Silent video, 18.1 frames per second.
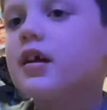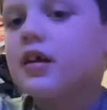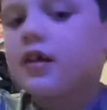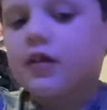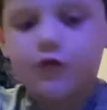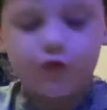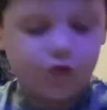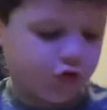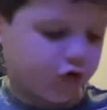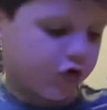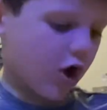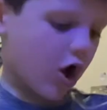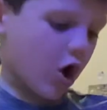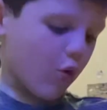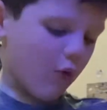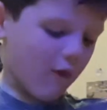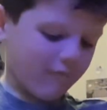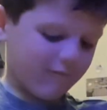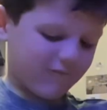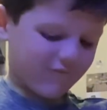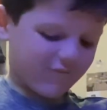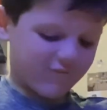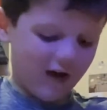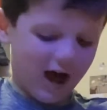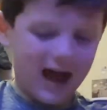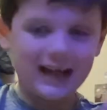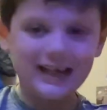So,
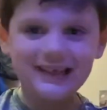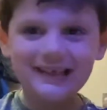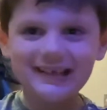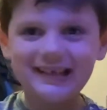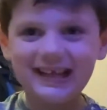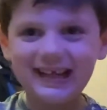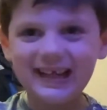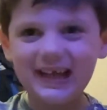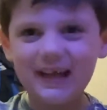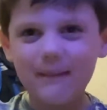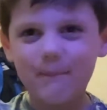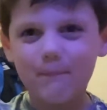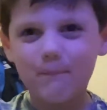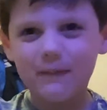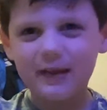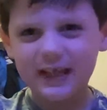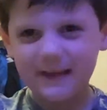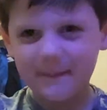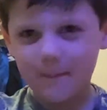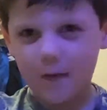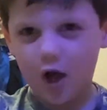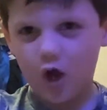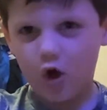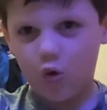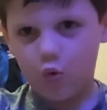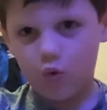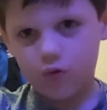Finding
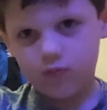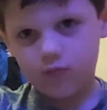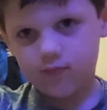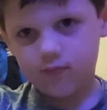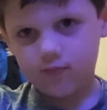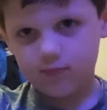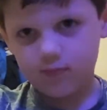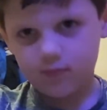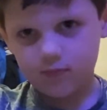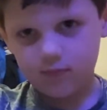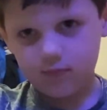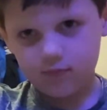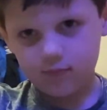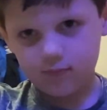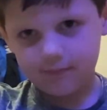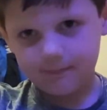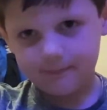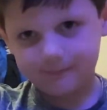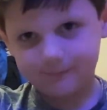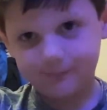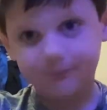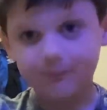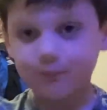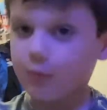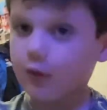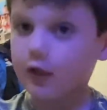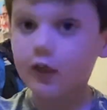Mimo,
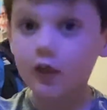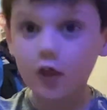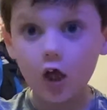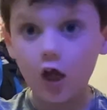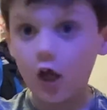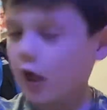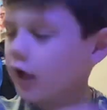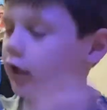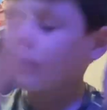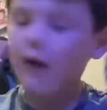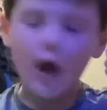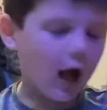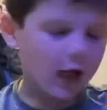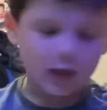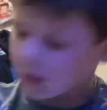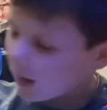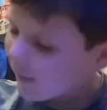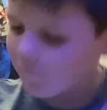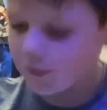Pretty good. I love